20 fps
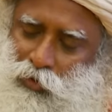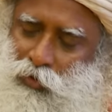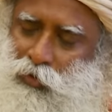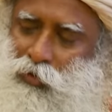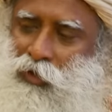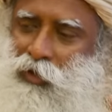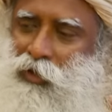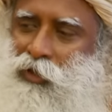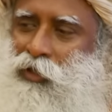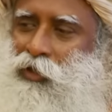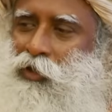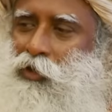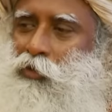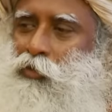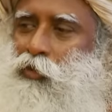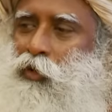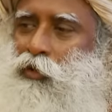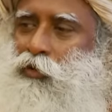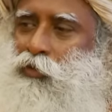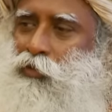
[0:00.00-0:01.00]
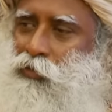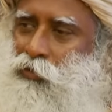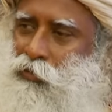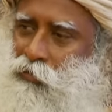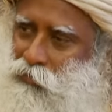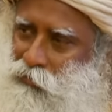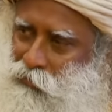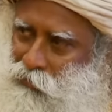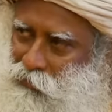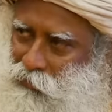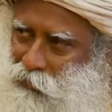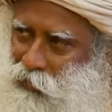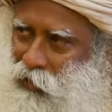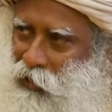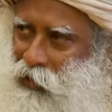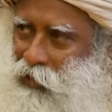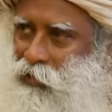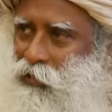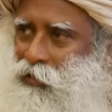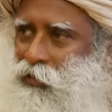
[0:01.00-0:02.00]
shuddhi, you want to
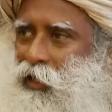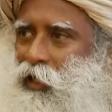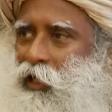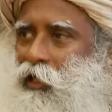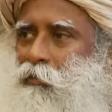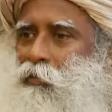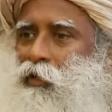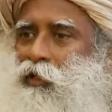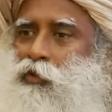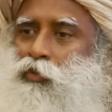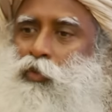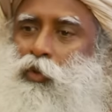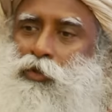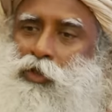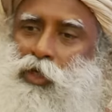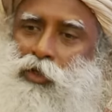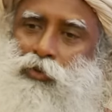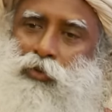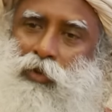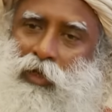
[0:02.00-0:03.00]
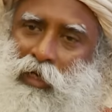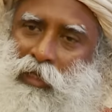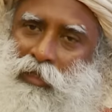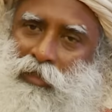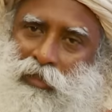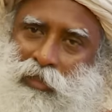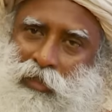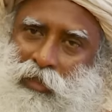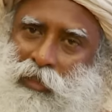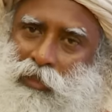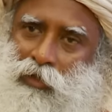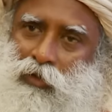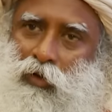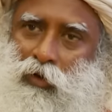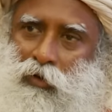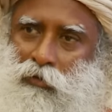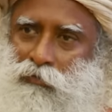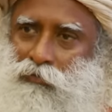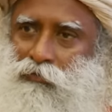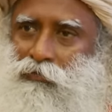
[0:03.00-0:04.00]
cleanse the elements. What are you cleansing it
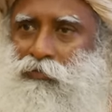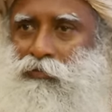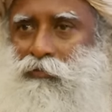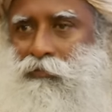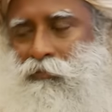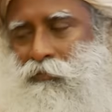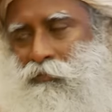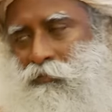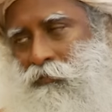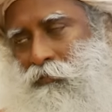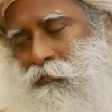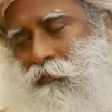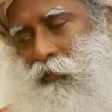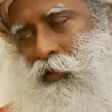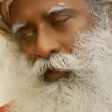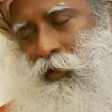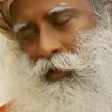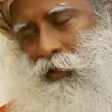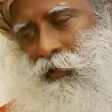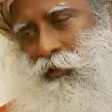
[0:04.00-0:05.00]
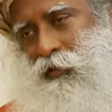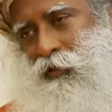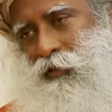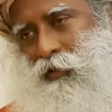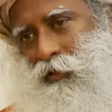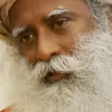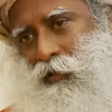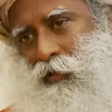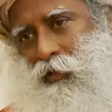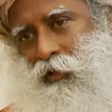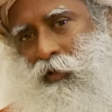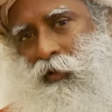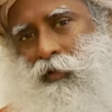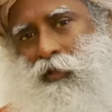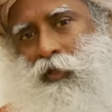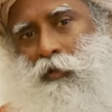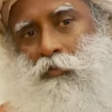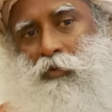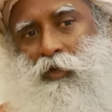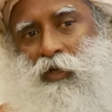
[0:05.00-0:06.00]
off? is
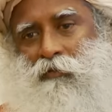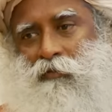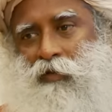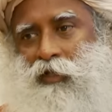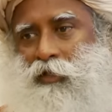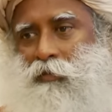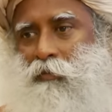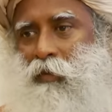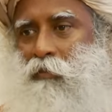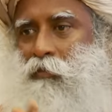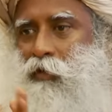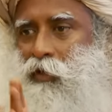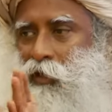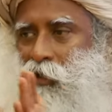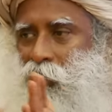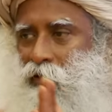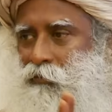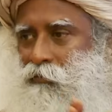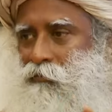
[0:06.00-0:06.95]
the previous memory.